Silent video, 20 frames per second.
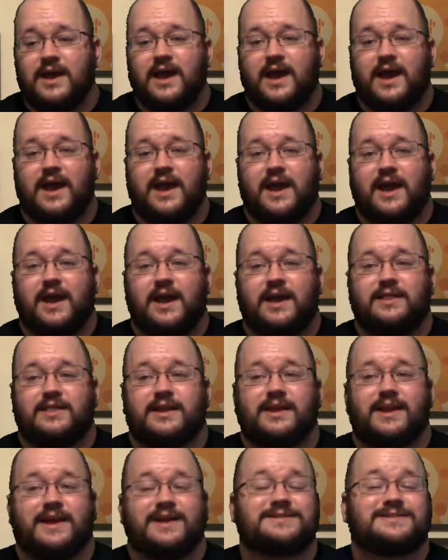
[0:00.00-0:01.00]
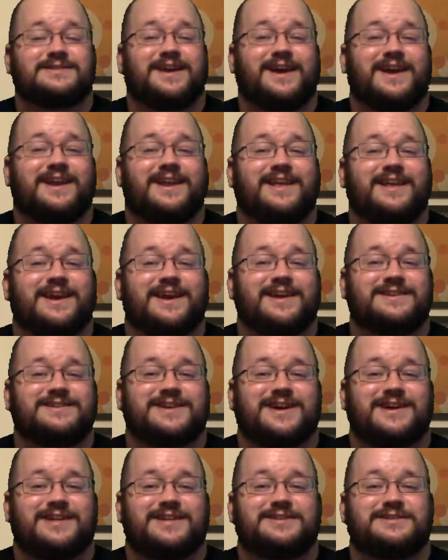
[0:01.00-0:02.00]
And the next night he got
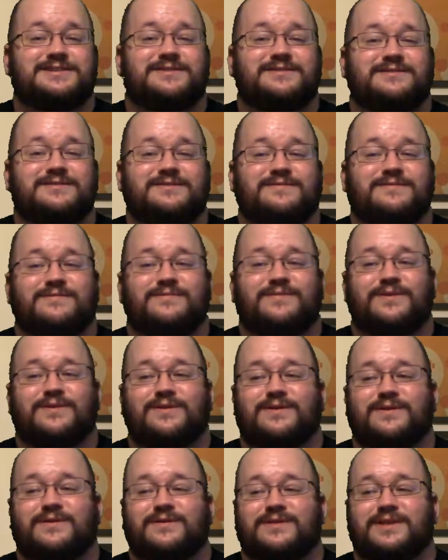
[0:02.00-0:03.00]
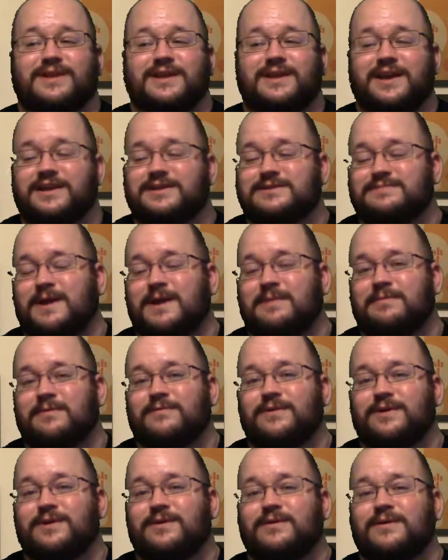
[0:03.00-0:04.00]
challenged for the next
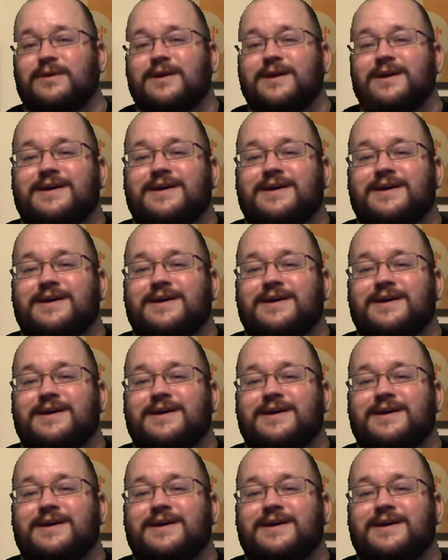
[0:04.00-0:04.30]
pay-per-view